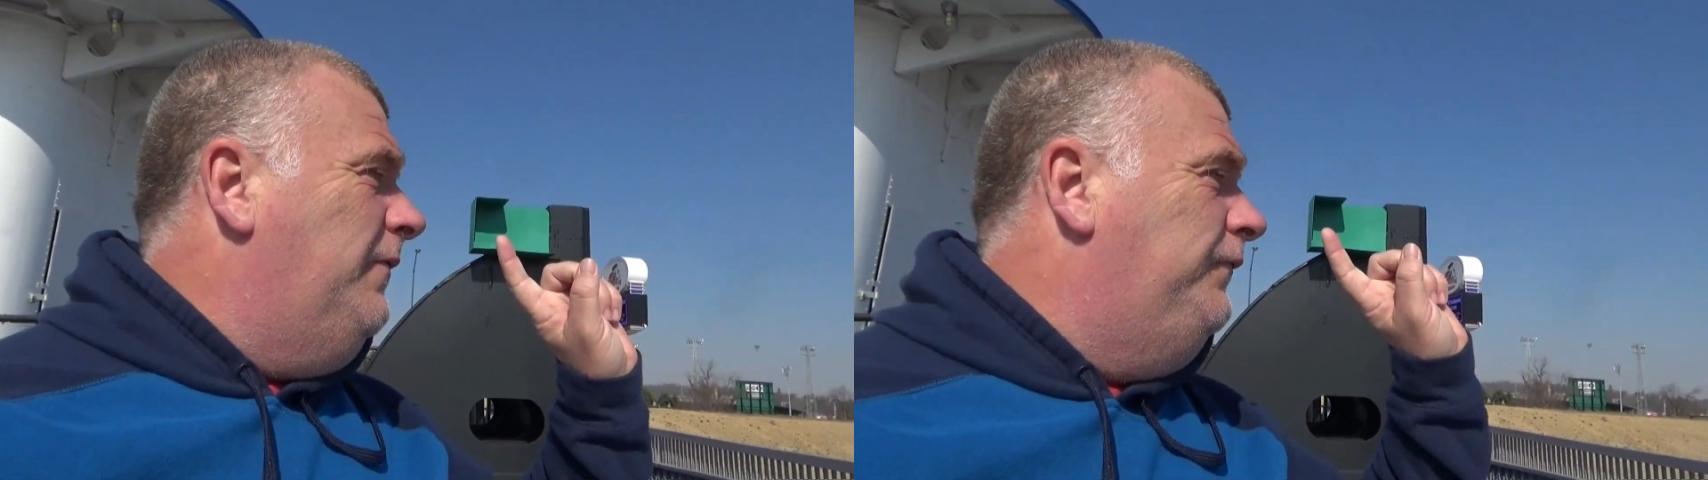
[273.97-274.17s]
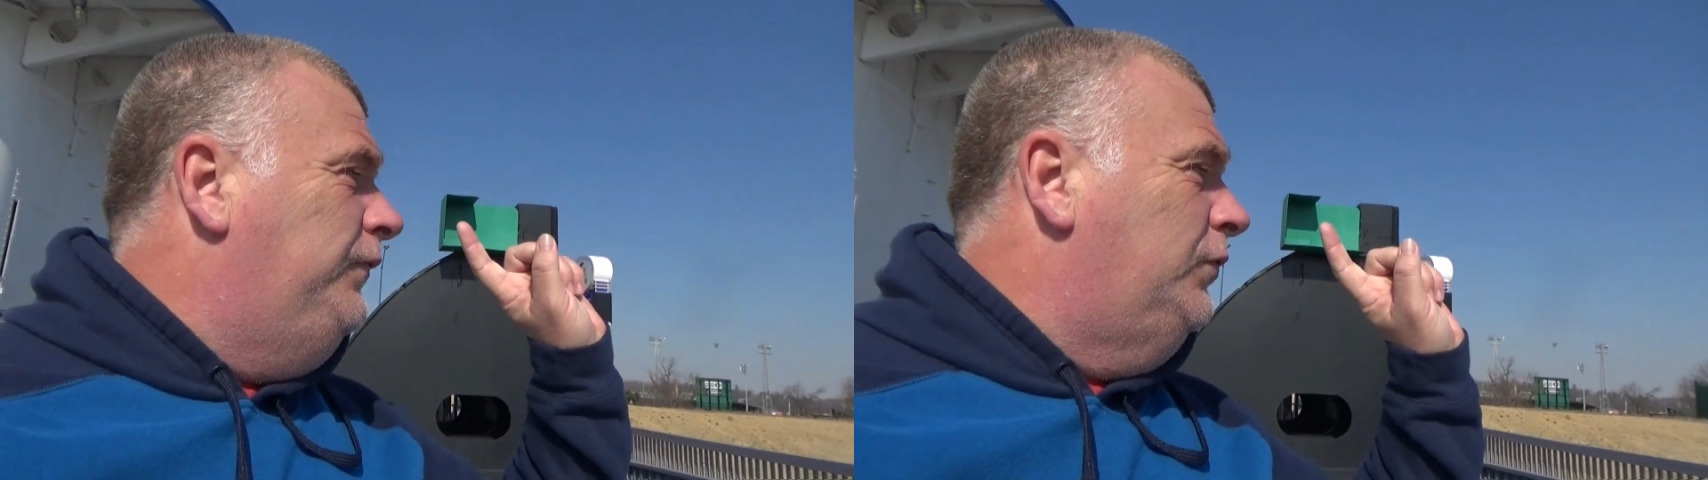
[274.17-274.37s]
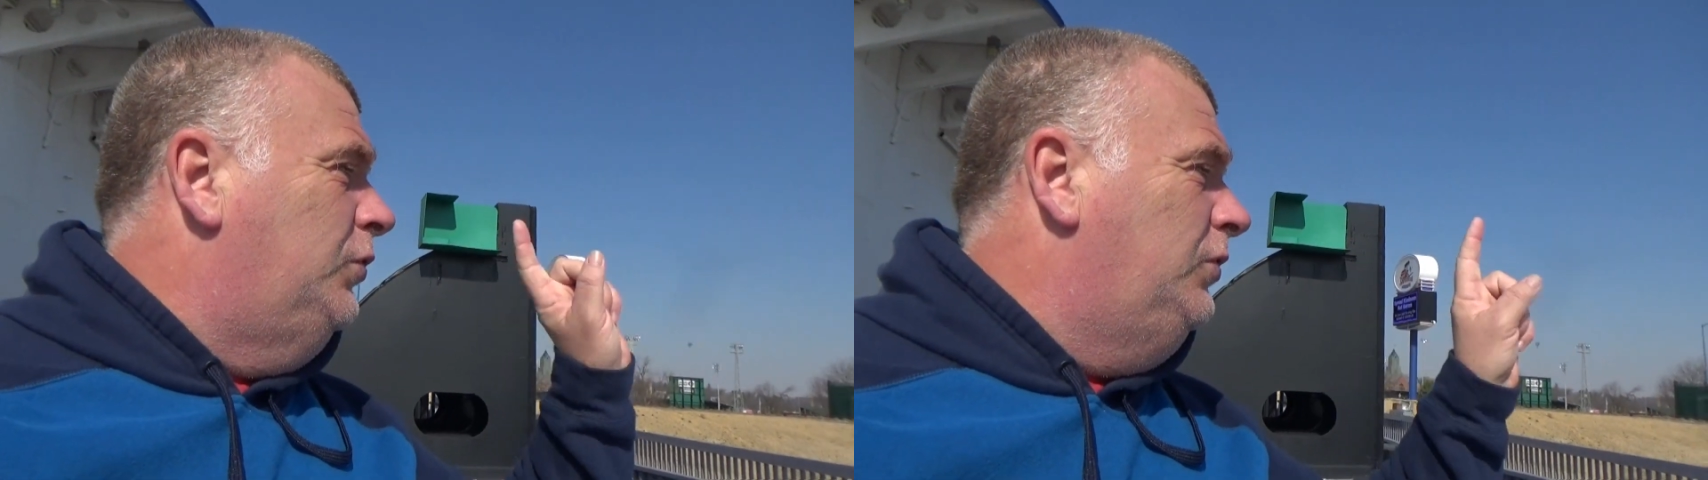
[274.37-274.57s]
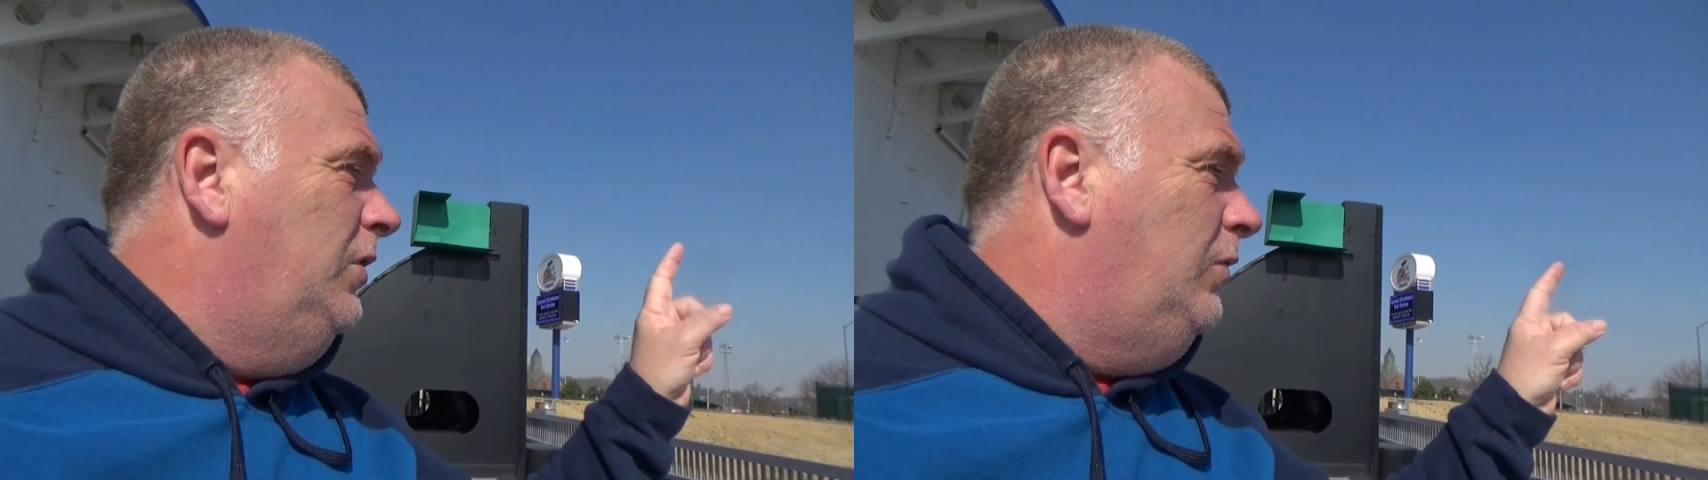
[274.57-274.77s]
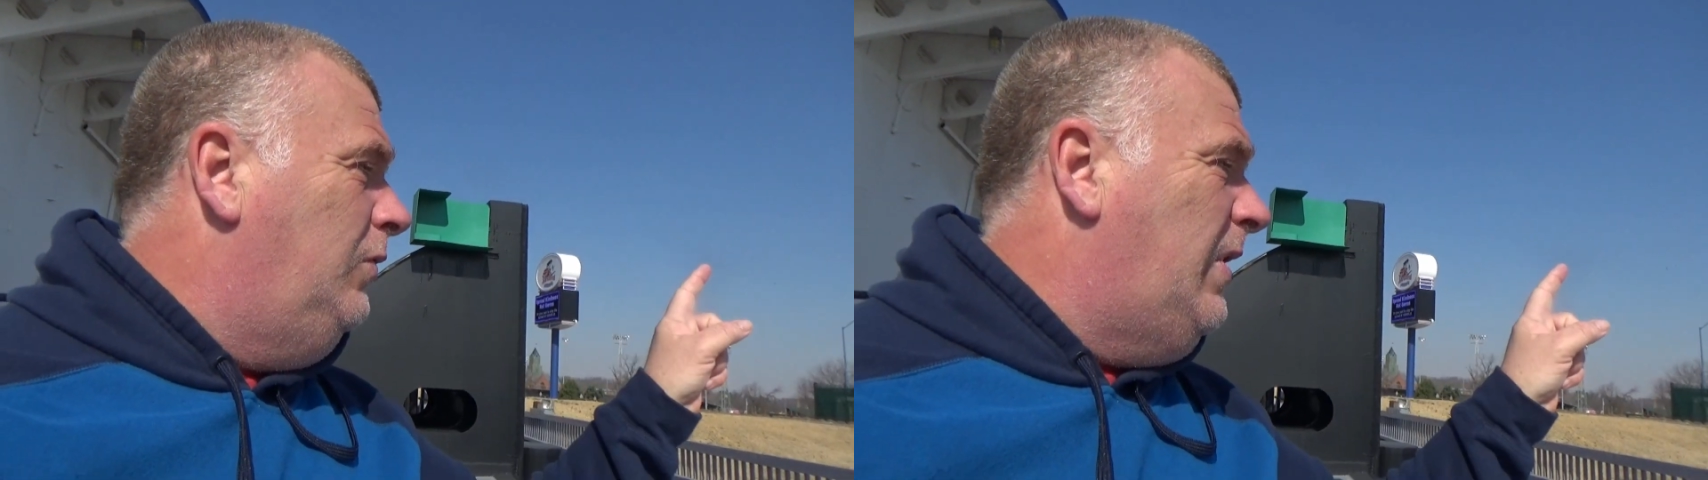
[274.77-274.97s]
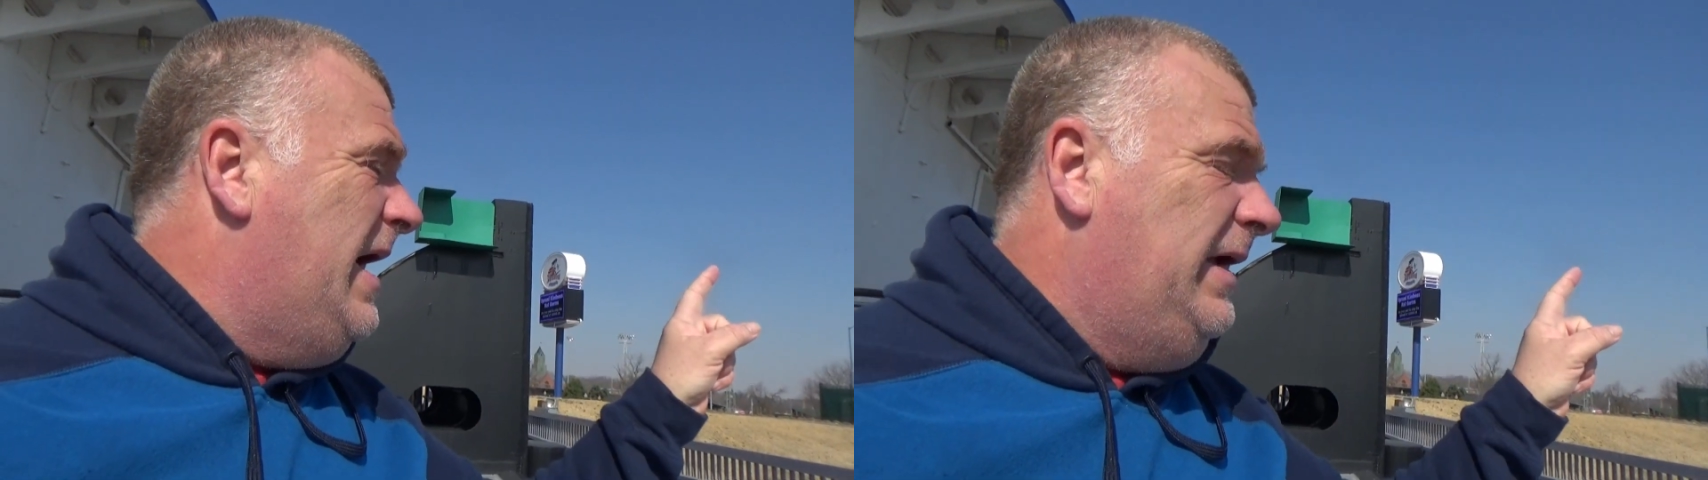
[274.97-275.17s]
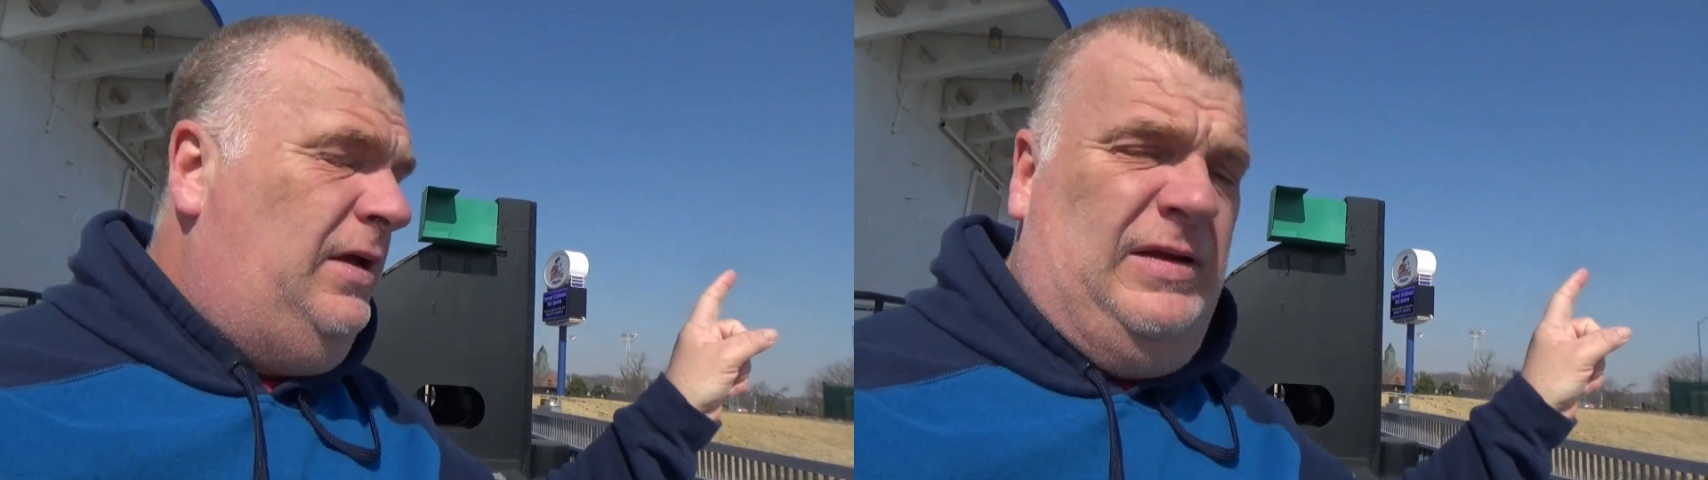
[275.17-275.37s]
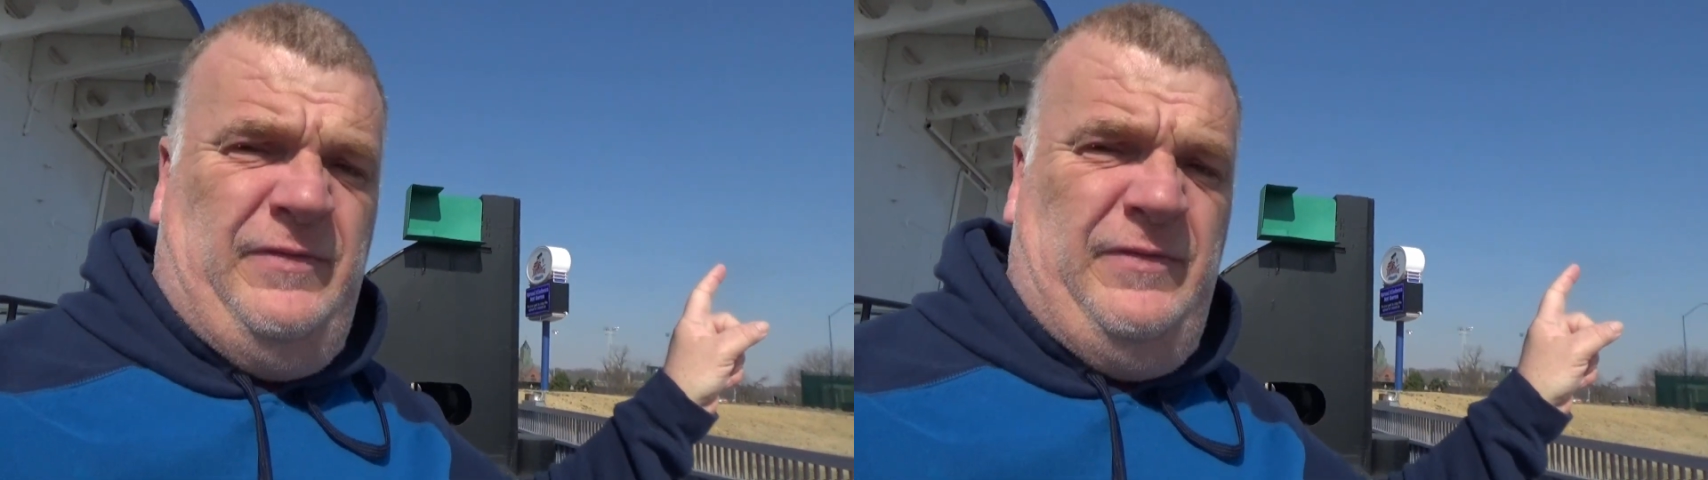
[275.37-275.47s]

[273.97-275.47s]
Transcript: food wagon,